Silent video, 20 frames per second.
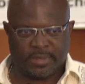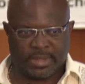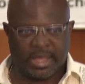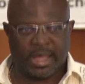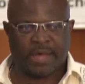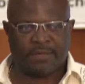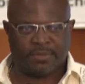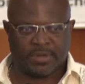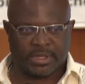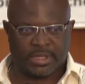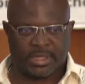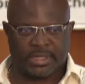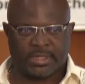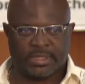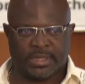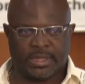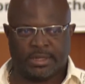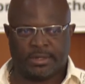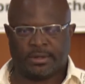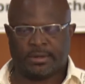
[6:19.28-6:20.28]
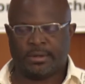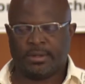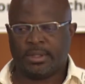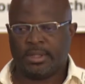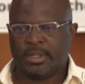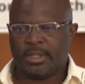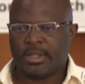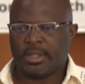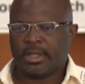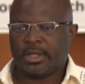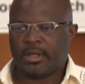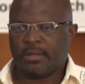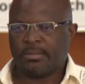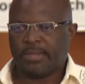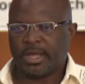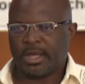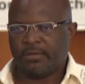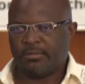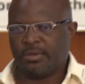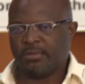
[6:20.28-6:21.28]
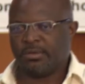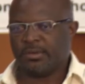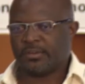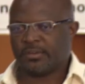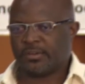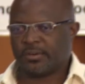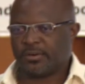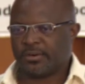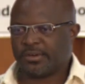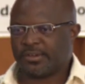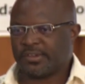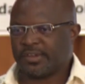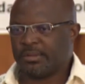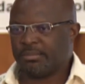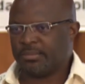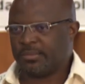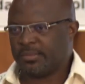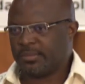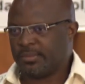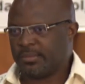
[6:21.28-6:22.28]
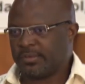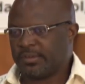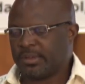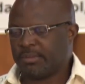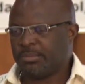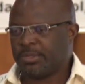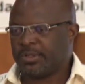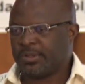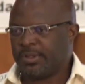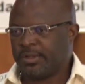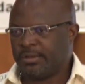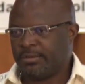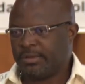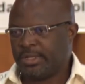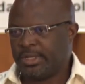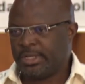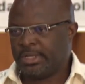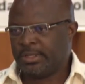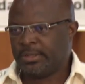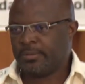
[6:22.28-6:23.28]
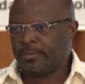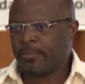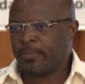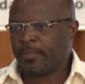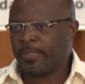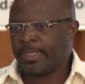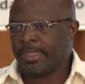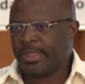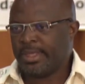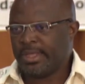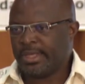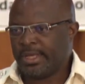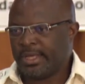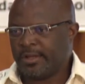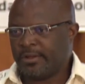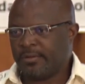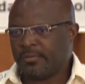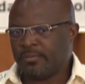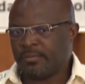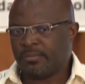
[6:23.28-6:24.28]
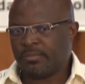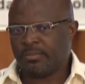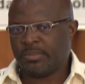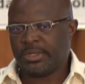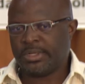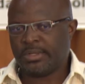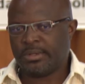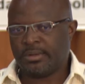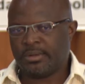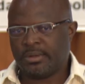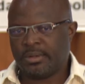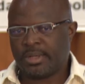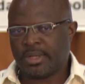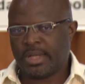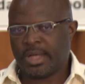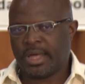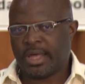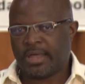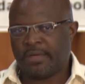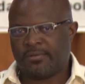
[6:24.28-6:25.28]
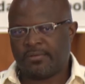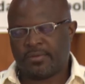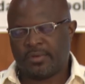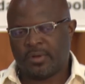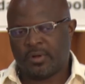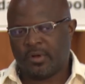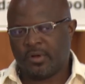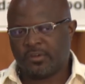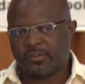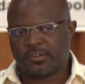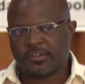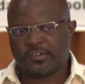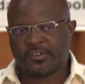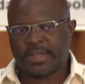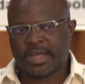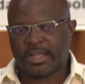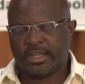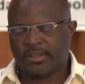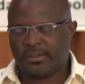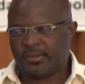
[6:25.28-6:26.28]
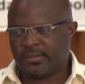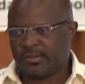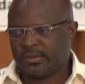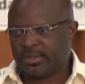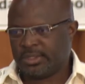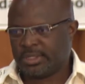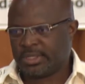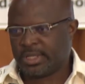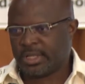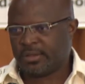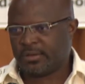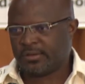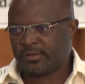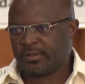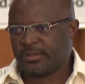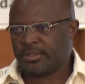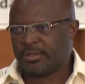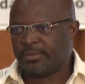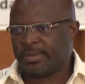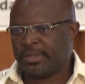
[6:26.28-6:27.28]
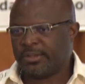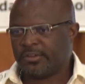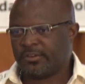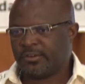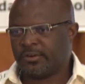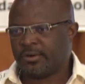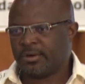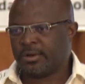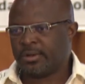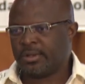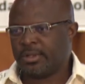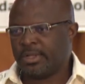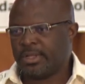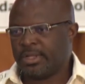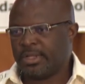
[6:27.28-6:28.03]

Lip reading: having a container that we will store some material in. But I've also challenged the council to ensure